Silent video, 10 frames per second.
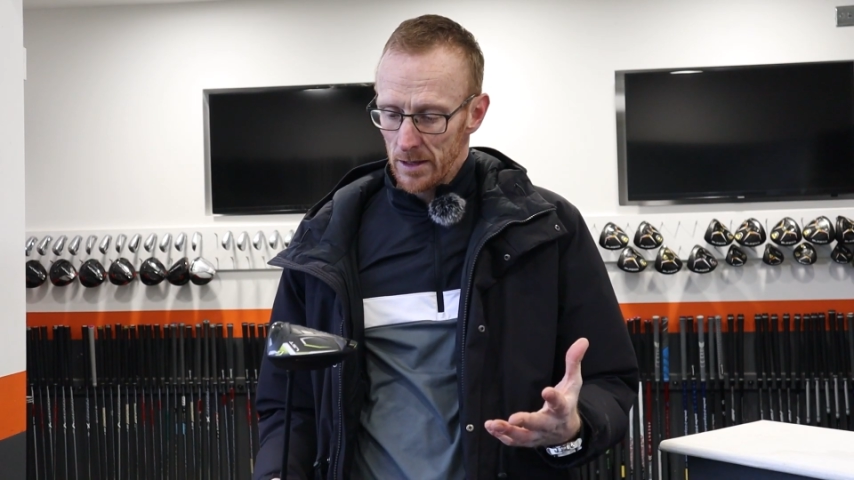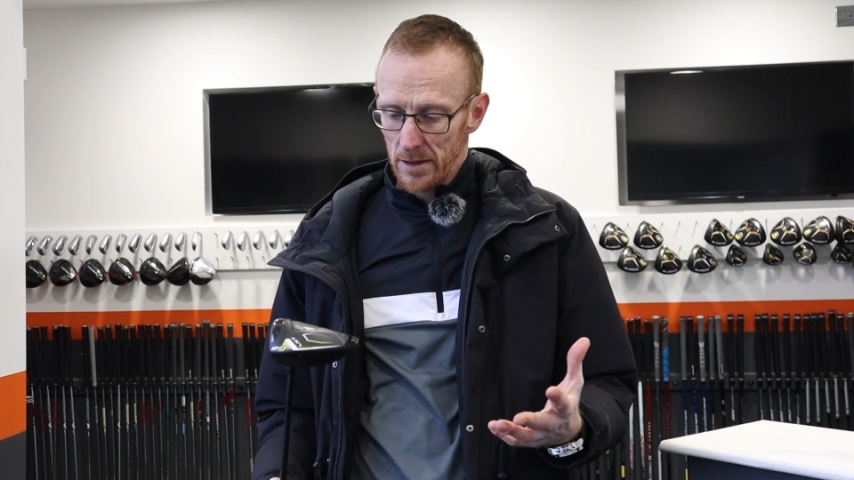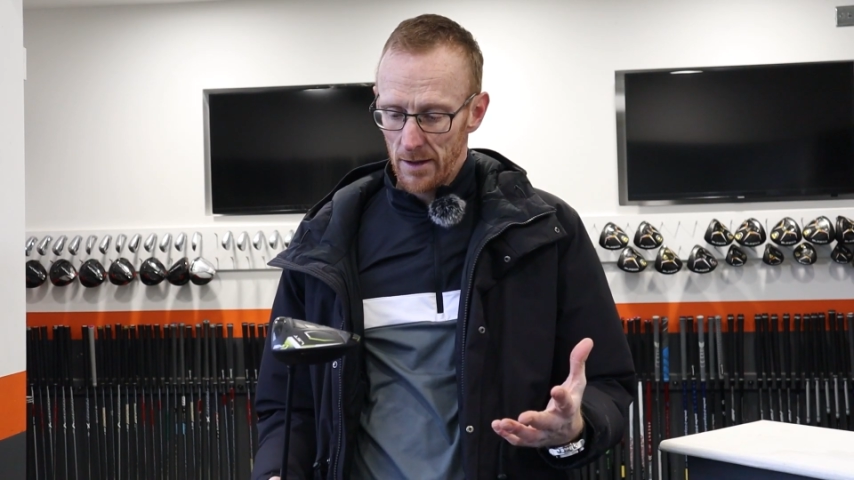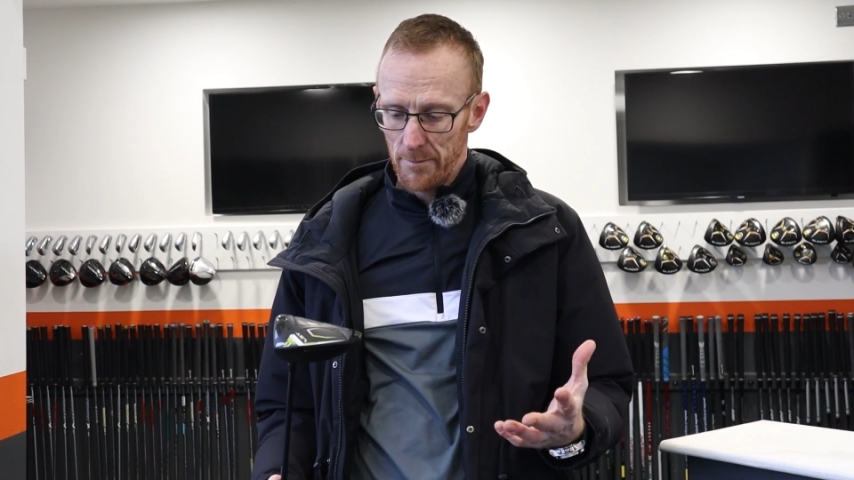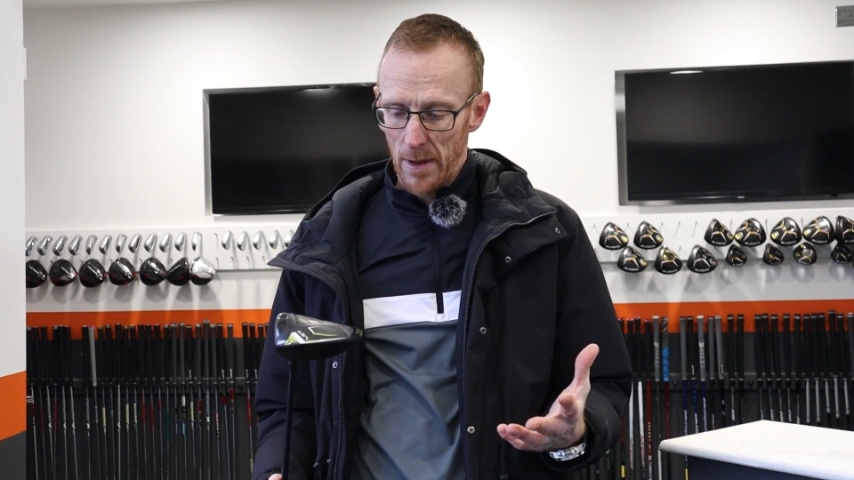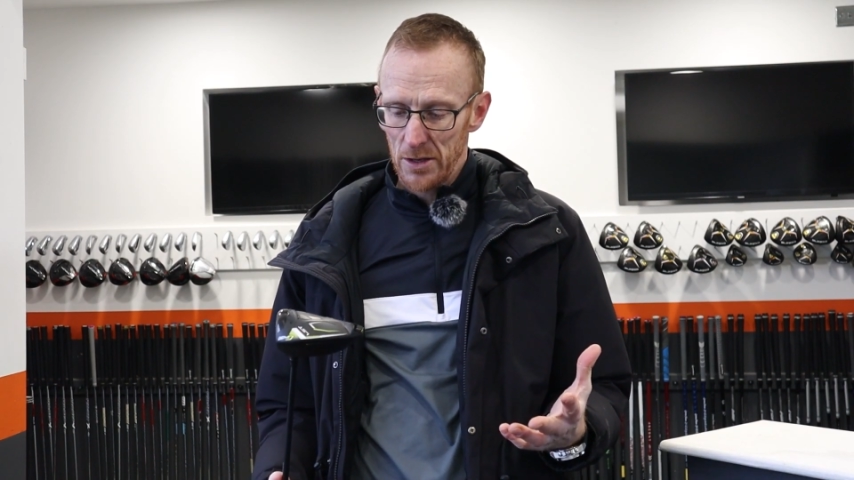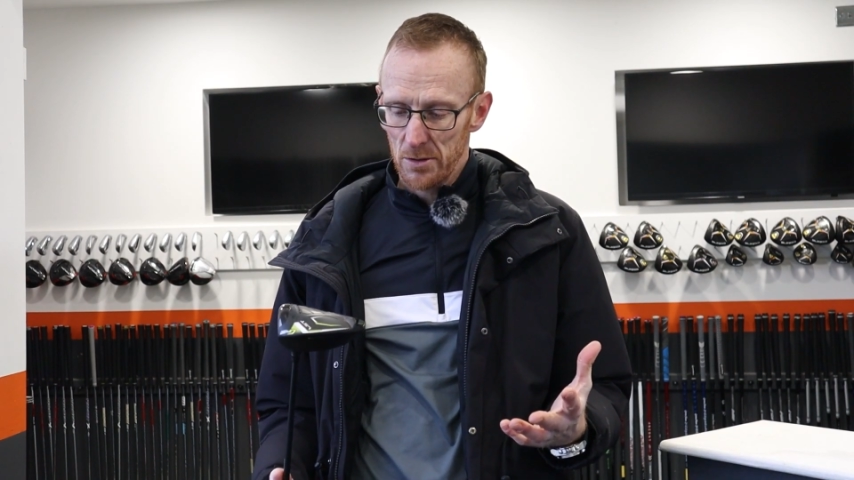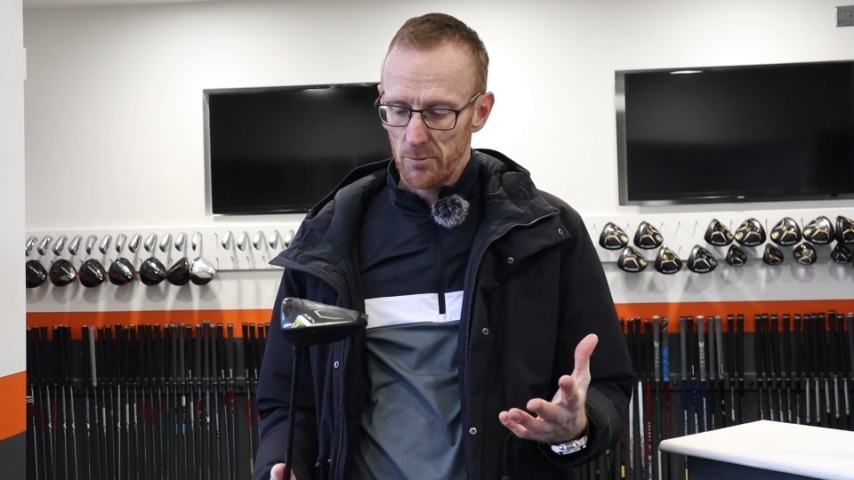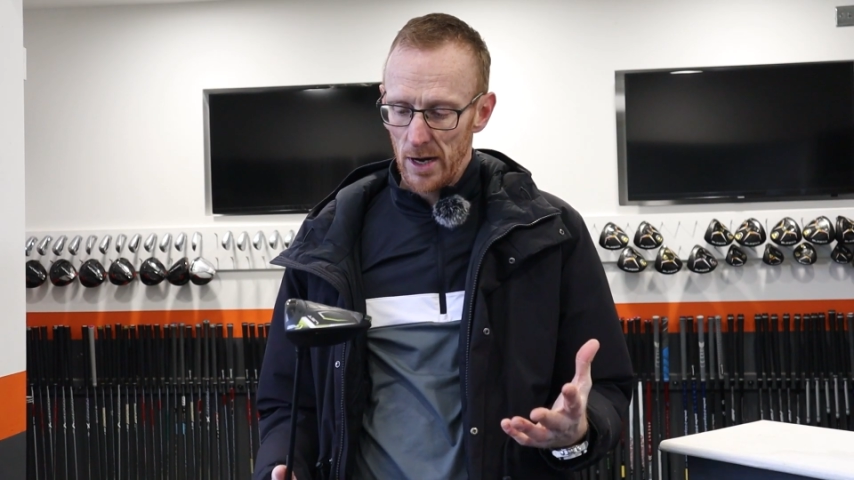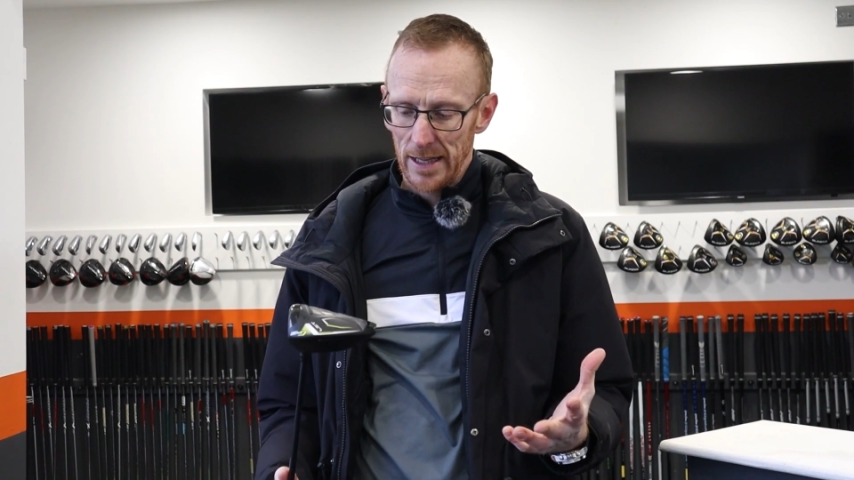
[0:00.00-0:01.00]
They've made
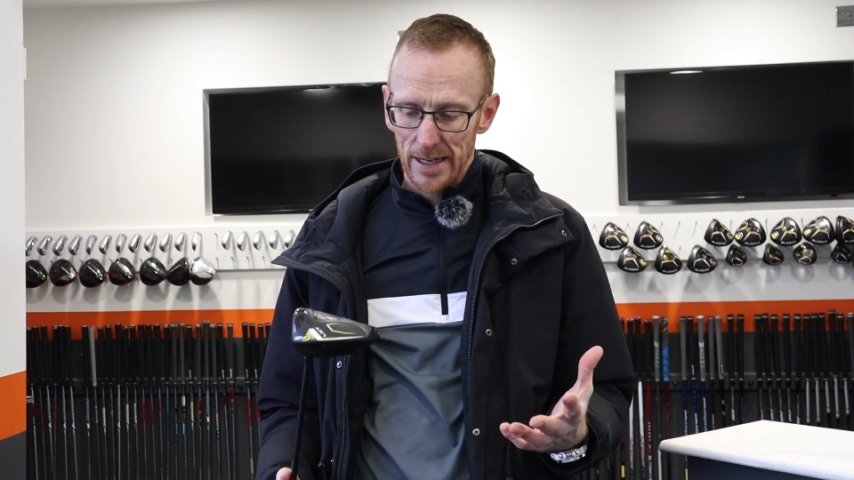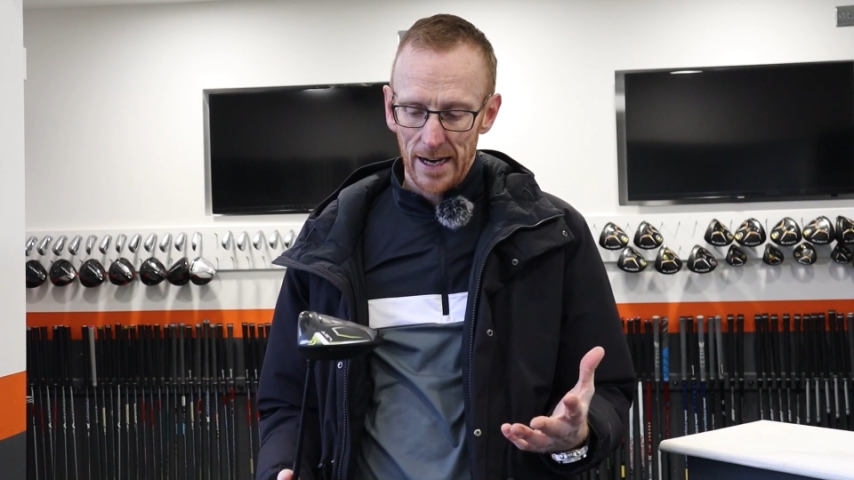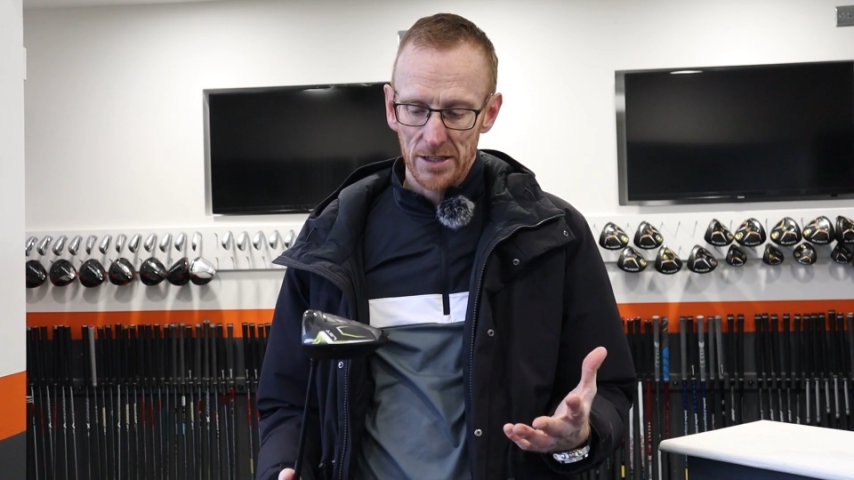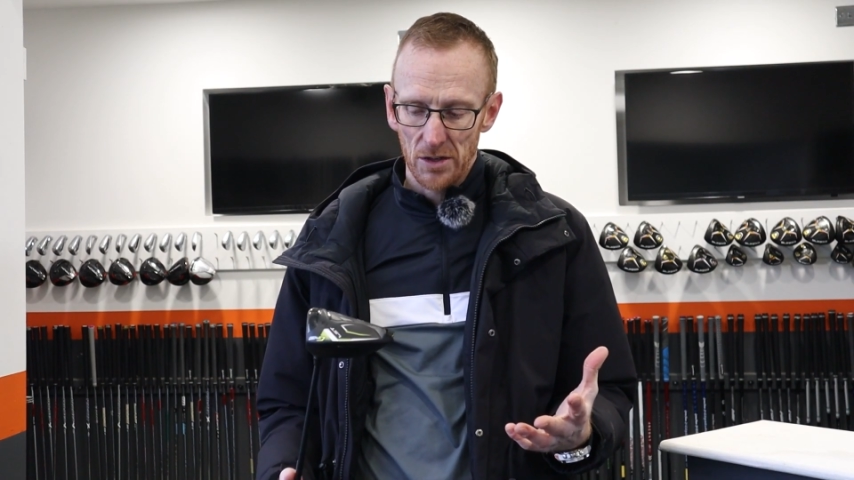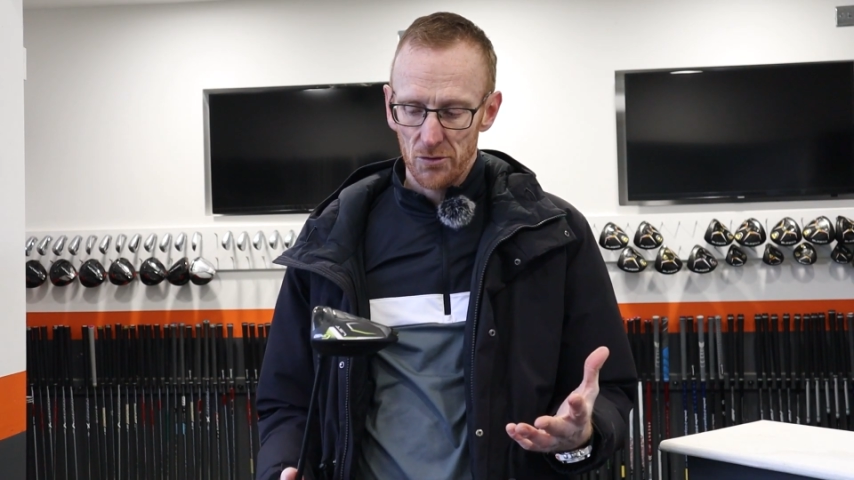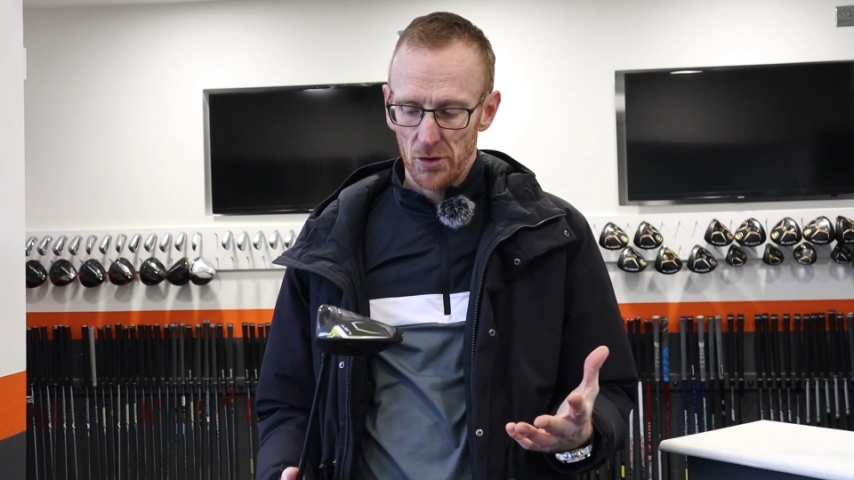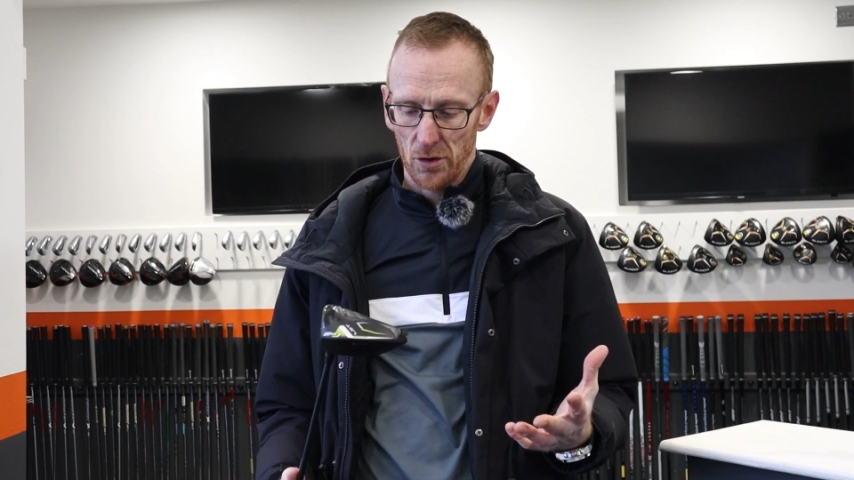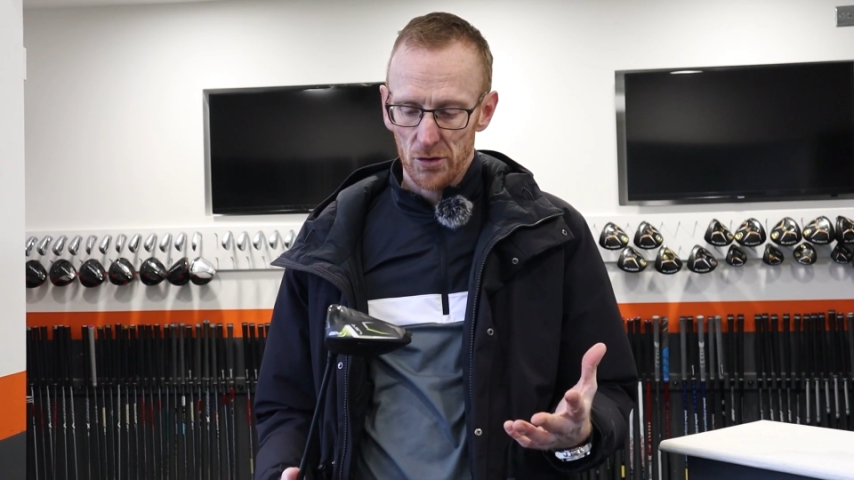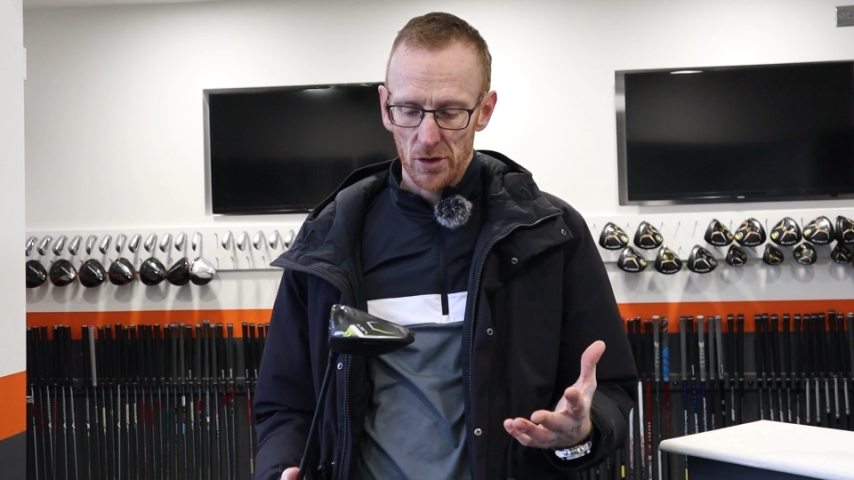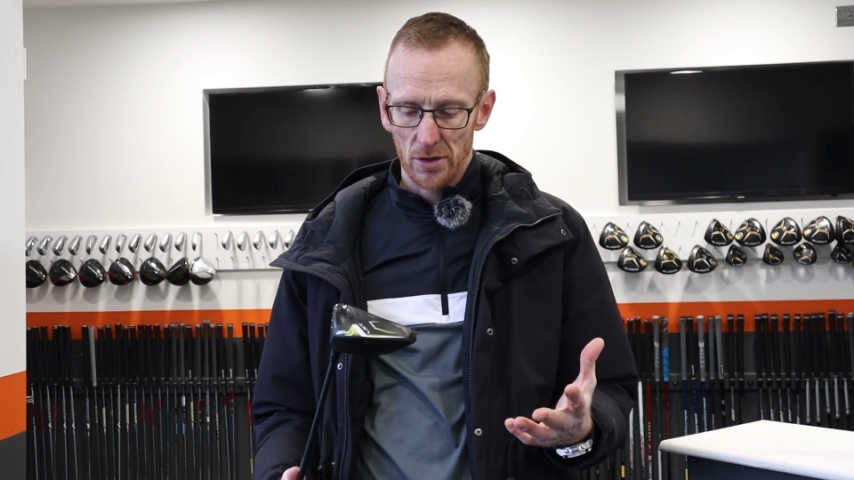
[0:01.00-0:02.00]
some really nice
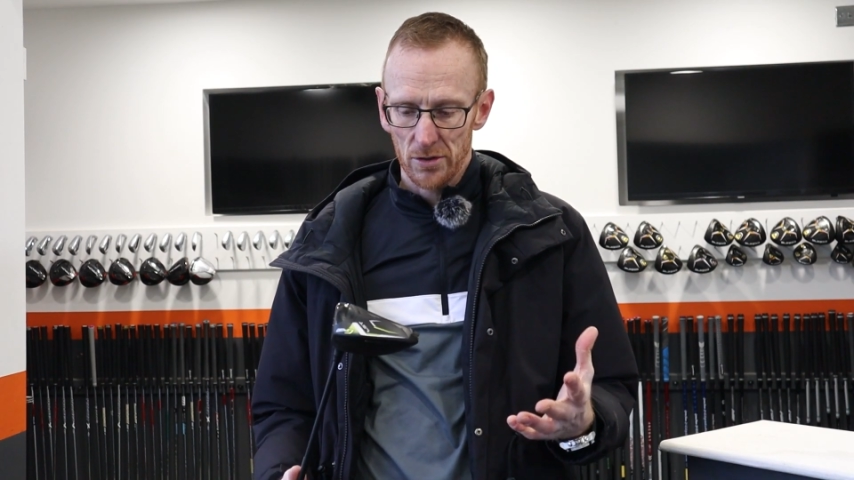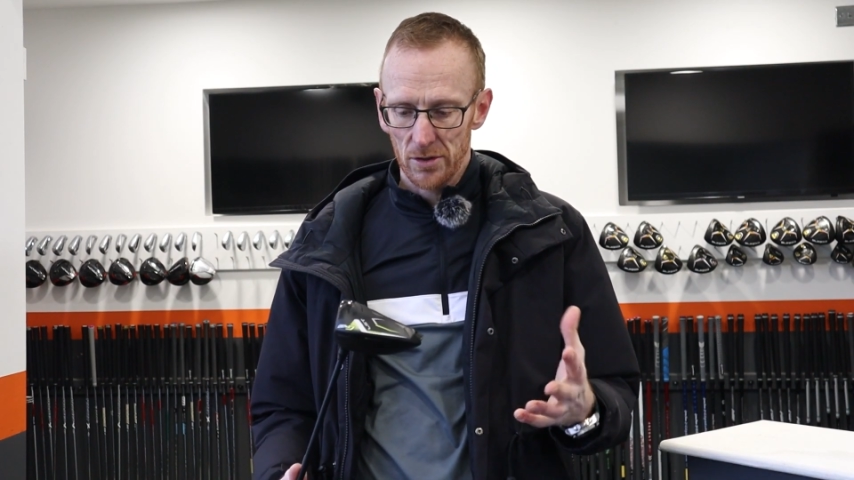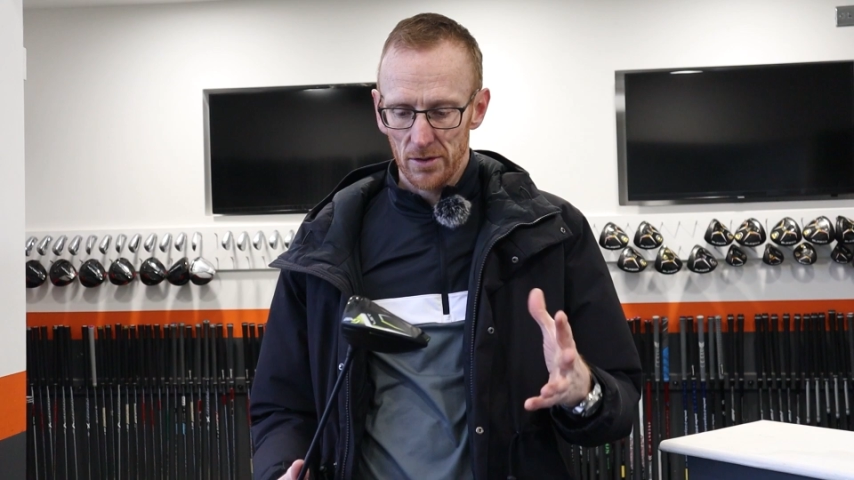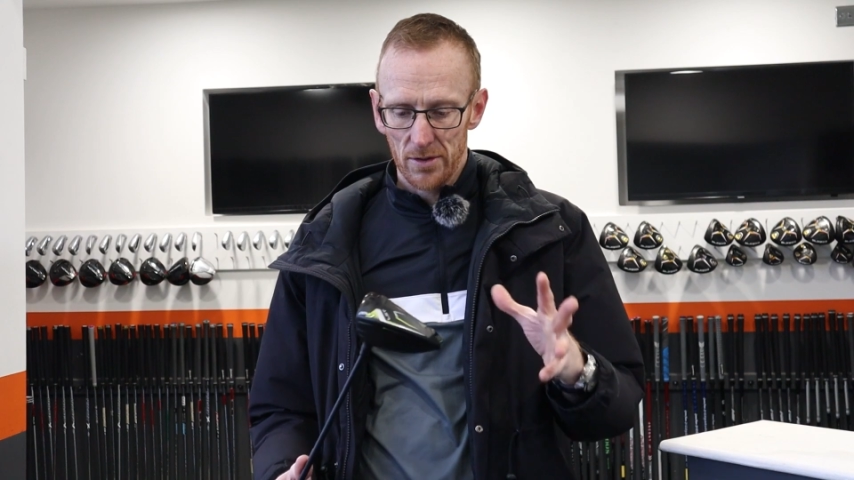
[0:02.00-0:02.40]
introductions.